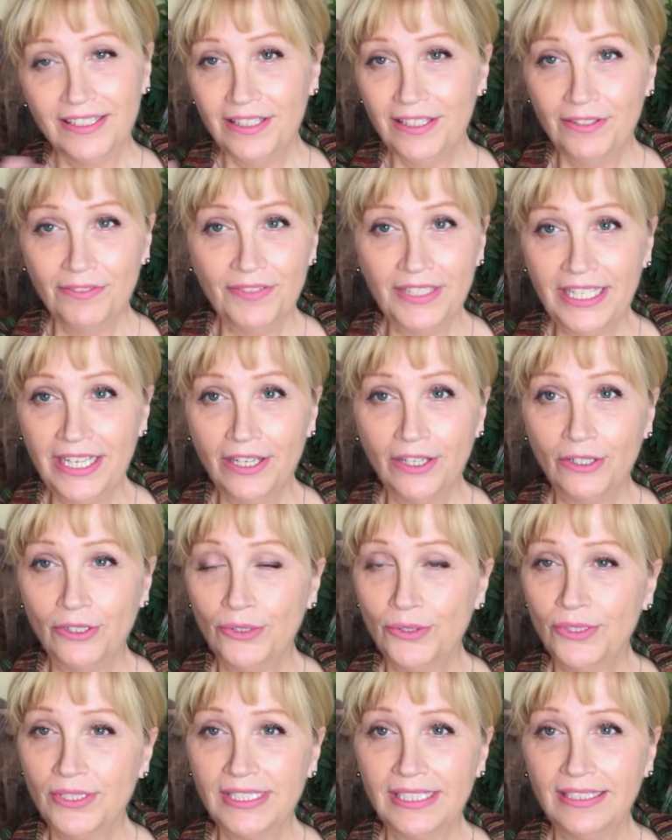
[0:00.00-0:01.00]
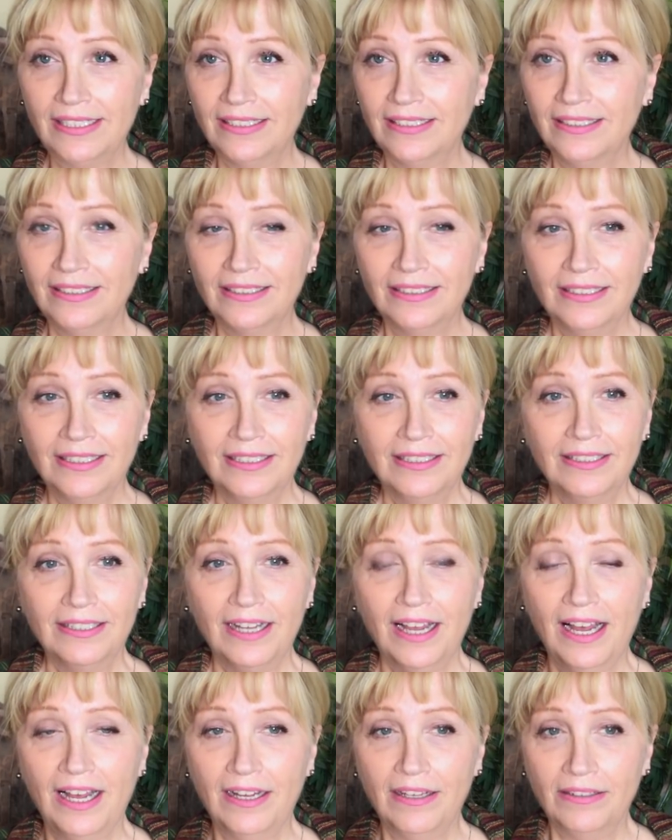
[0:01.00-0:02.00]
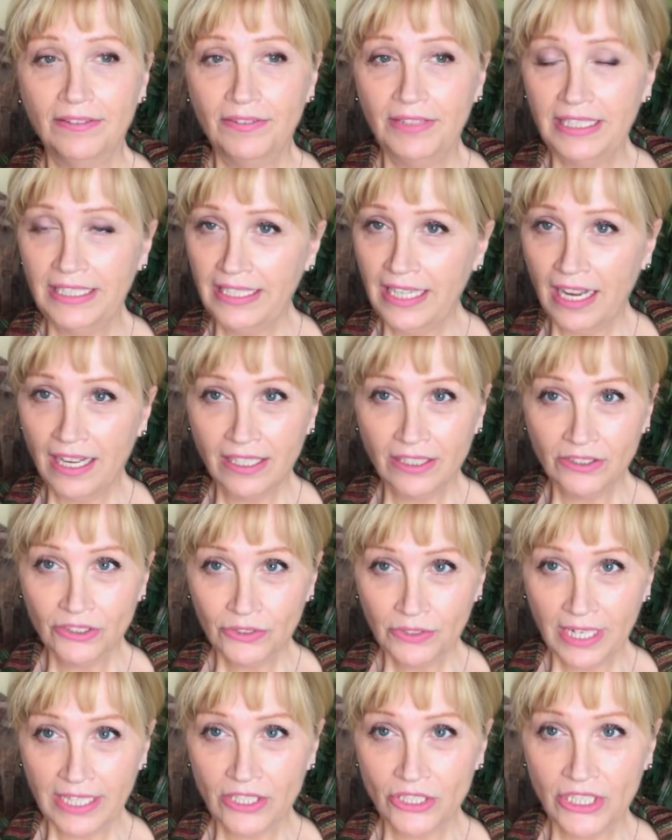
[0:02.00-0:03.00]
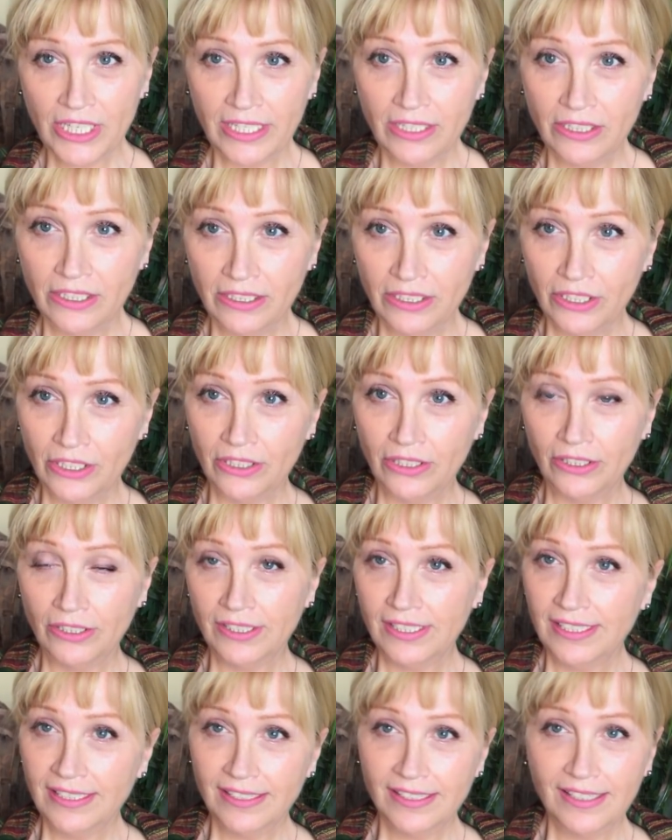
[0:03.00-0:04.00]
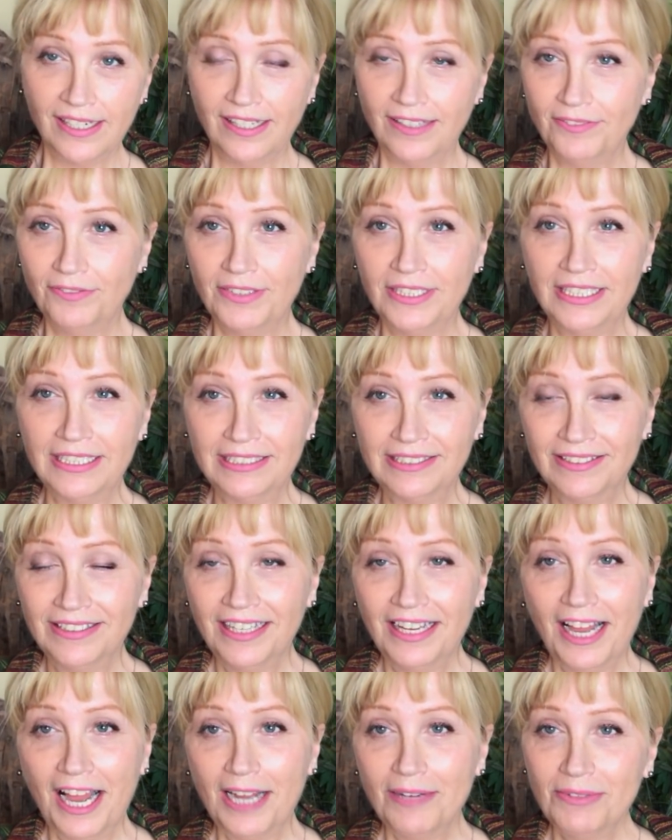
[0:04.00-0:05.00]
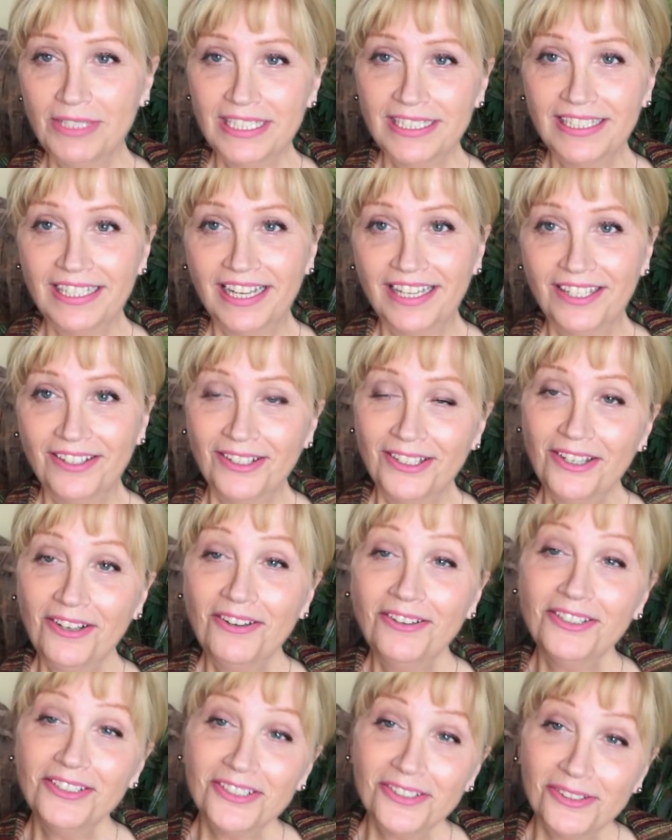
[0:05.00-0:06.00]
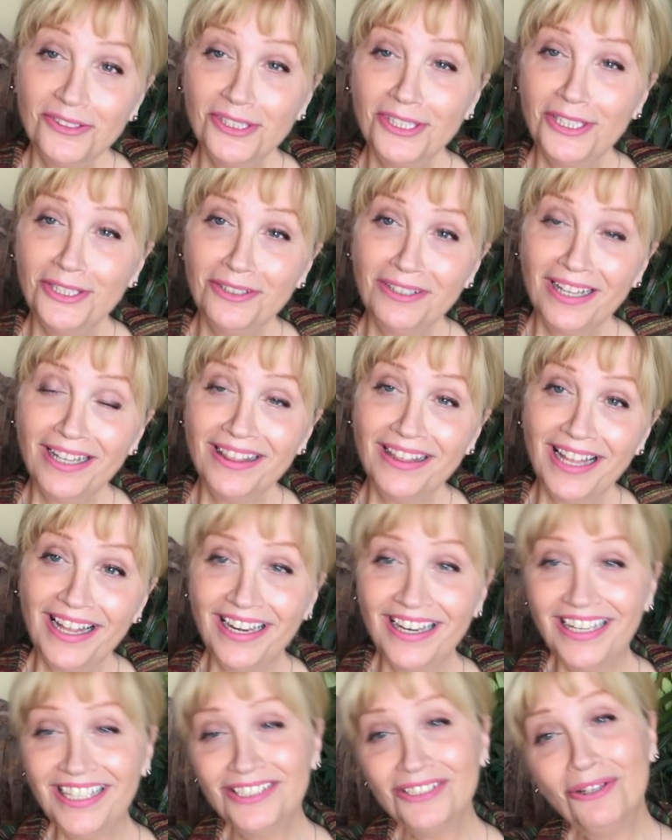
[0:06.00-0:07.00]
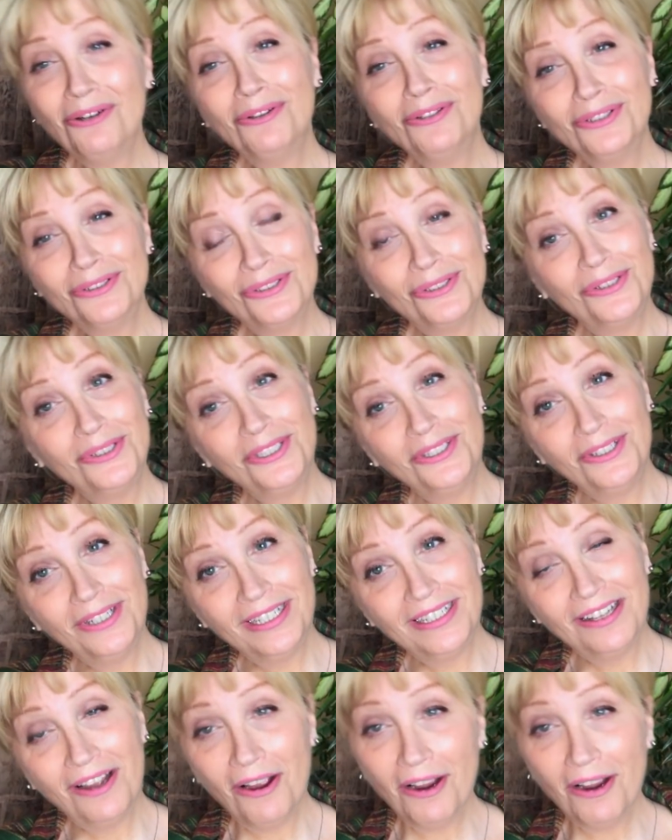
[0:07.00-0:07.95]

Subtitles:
the videos and the young transgendered girls and stuff, and I'm just like going, oh, they're so cute at that age. Oh, they're so cute at that.